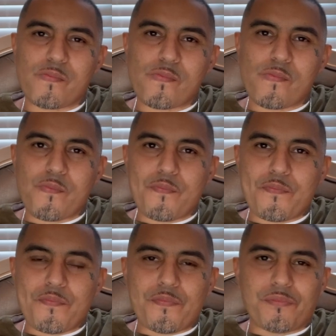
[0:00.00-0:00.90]

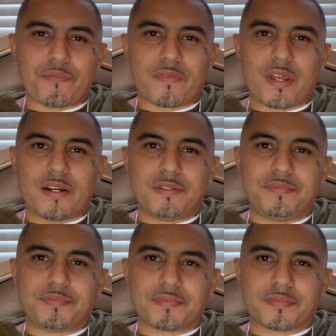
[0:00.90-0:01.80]

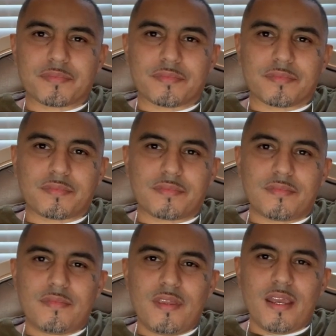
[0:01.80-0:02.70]

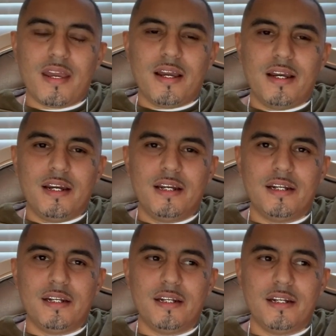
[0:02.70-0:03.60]

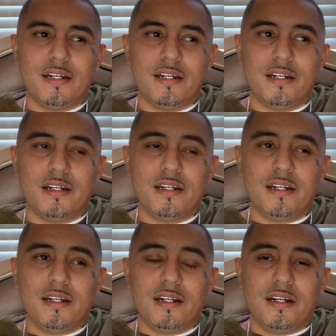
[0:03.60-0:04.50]
No words are spoken by the person on screen.